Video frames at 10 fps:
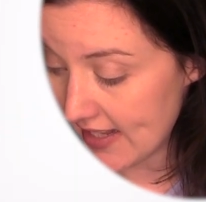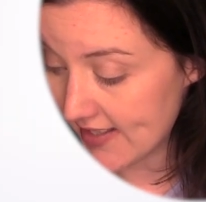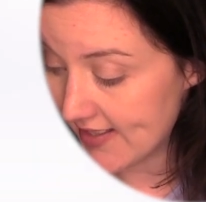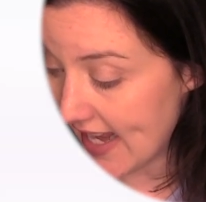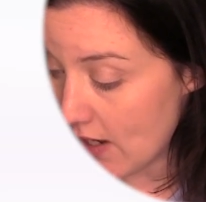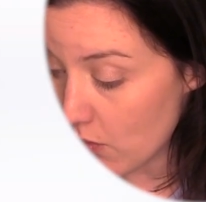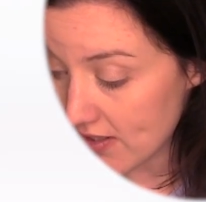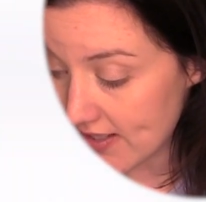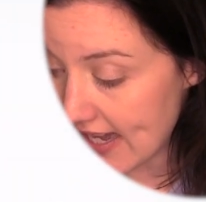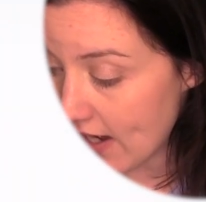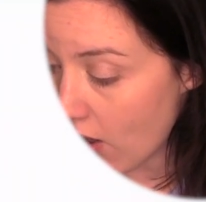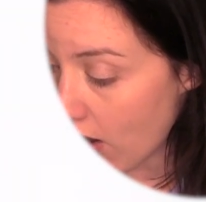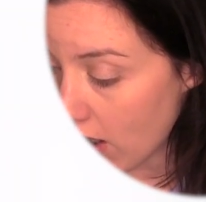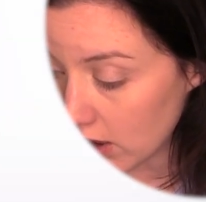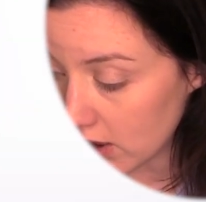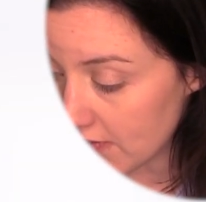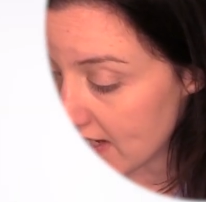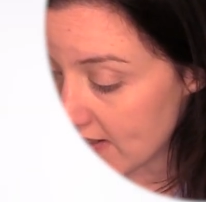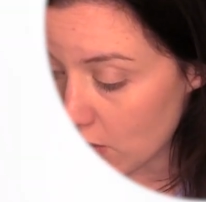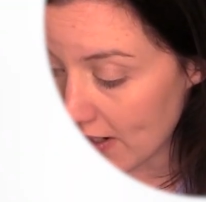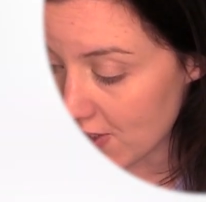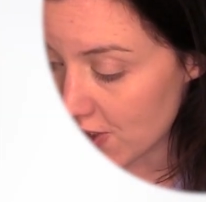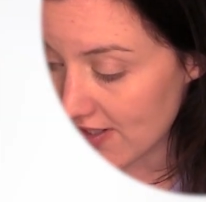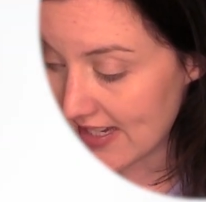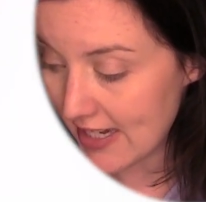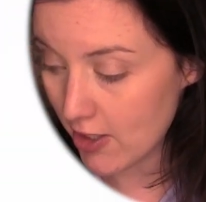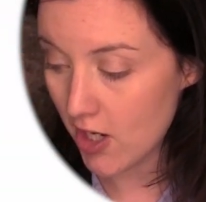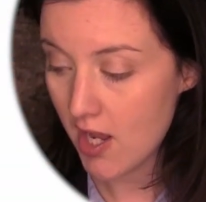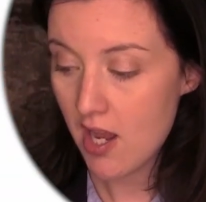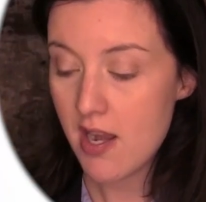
say we're seeing all of these questions here,